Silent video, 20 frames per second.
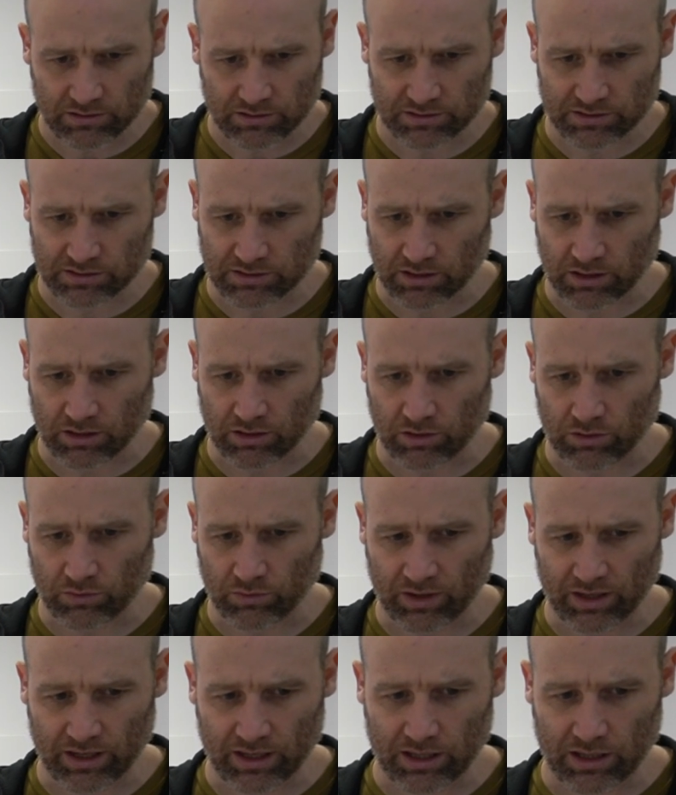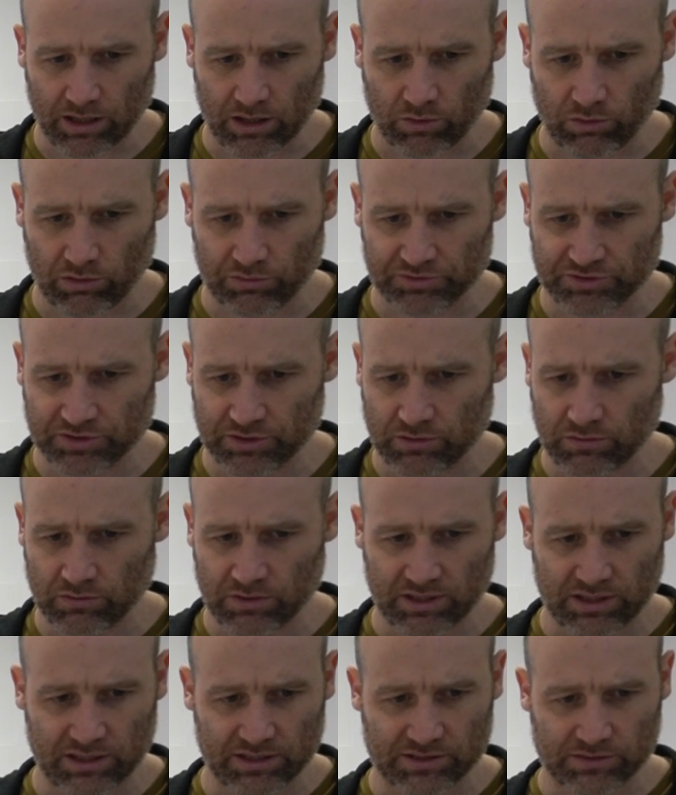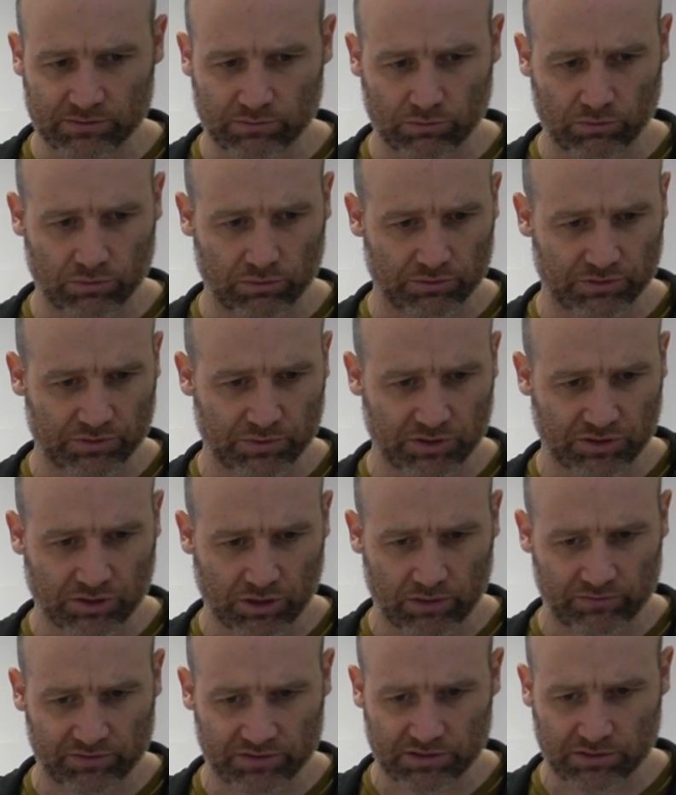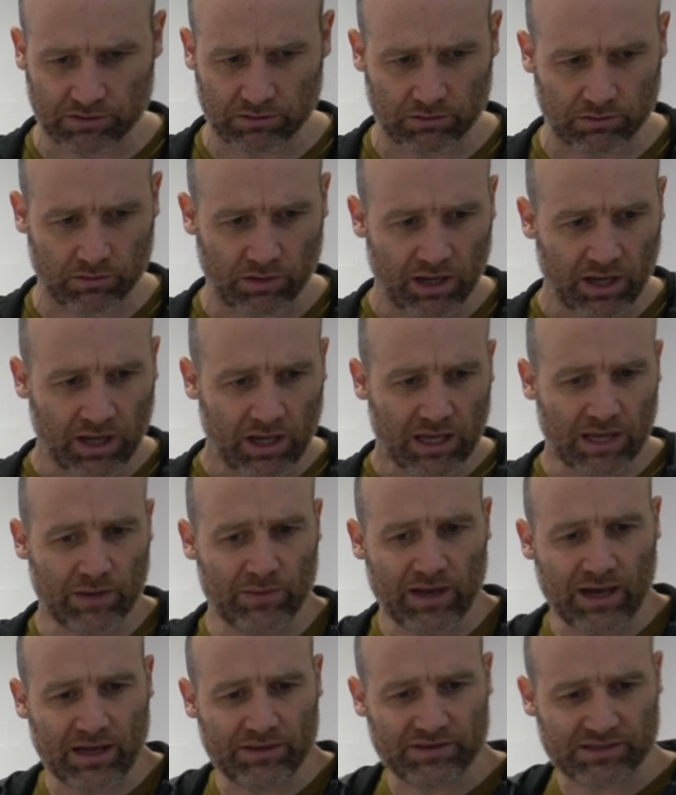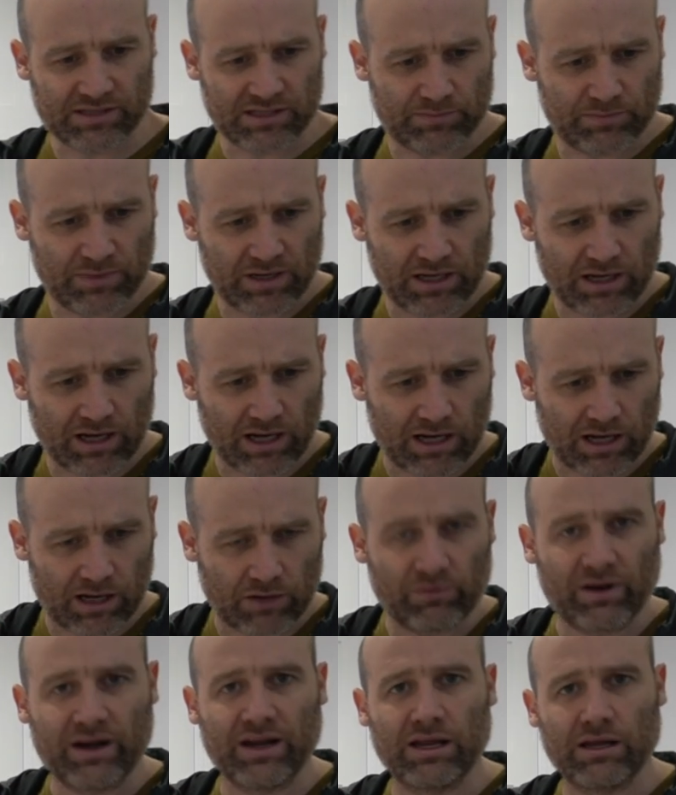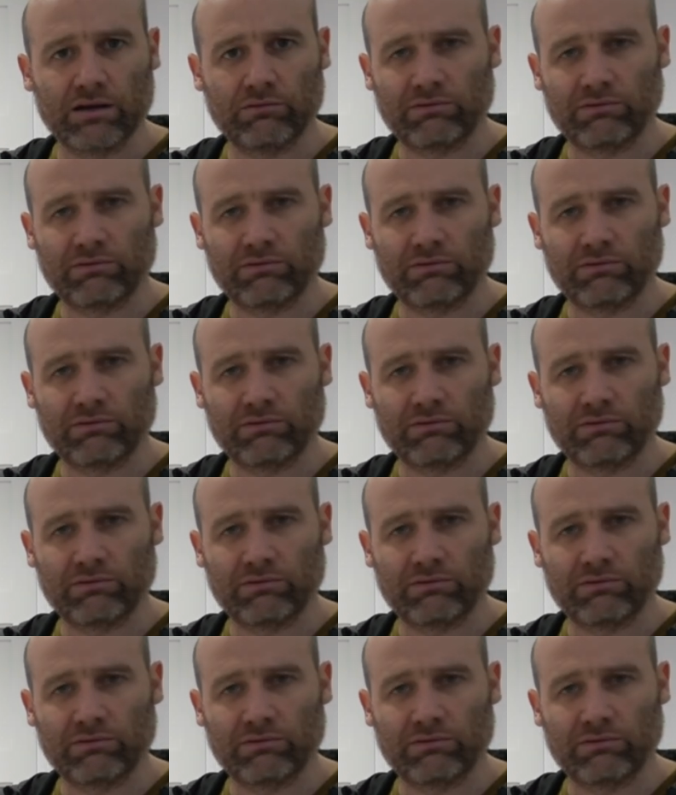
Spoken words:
so what we'll do is we'll switch over to, here we are, this is me running